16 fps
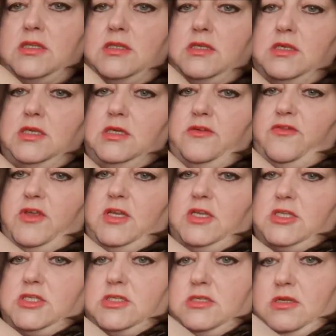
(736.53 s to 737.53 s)
in the
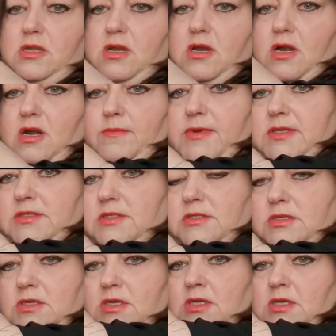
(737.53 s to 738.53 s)
finished
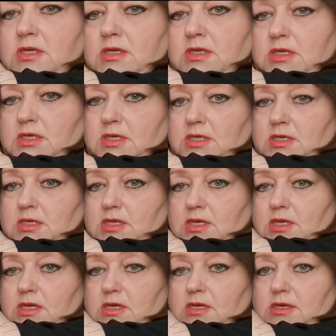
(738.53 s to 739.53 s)
garment.
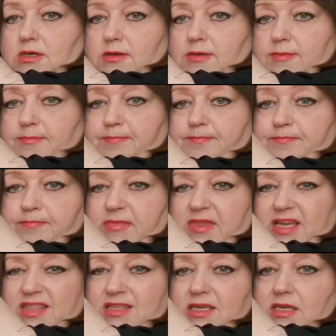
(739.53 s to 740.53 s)

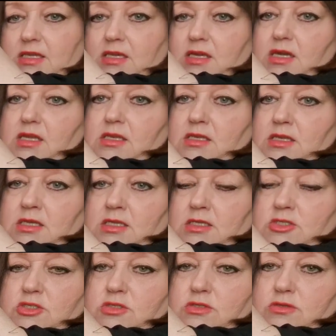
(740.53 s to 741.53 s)
I think I
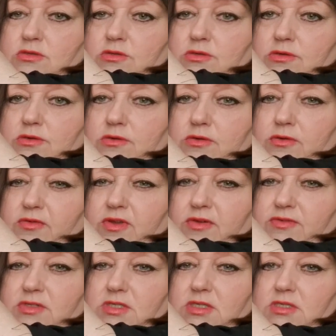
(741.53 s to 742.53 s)
need to do
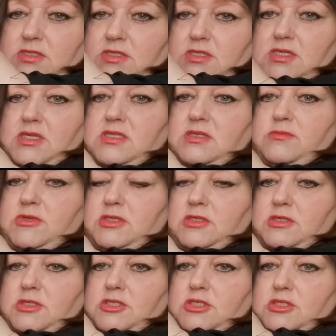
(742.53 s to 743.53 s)
15
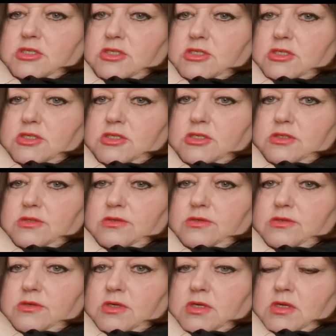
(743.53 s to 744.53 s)
centimeters
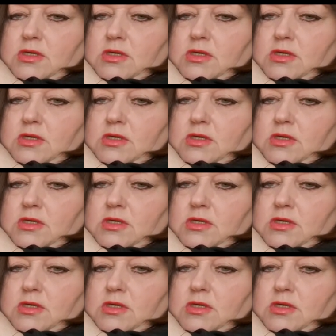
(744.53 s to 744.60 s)
to